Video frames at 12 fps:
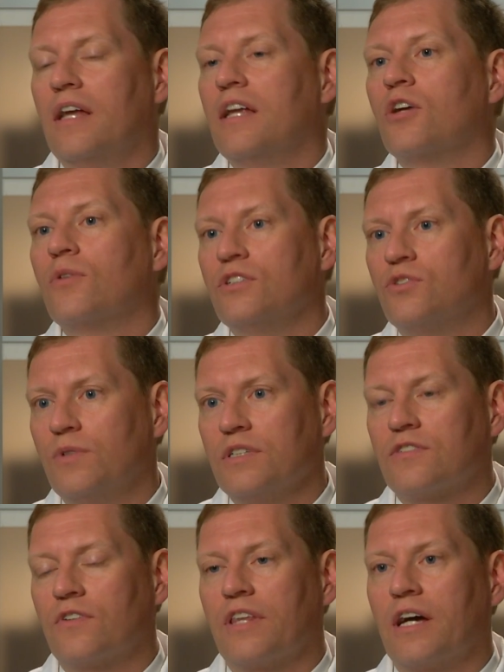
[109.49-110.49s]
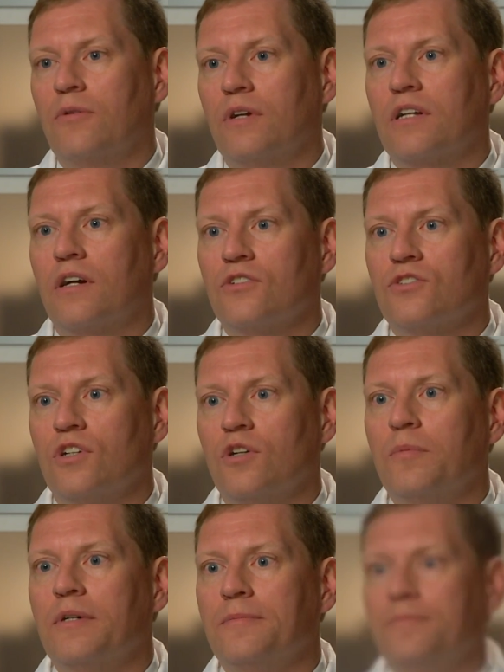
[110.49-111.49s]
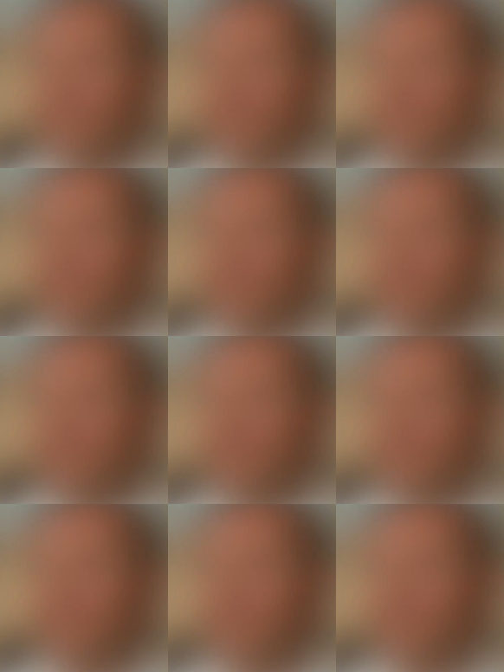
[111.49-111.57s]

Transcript: an increased risk for thyroid carcinoma.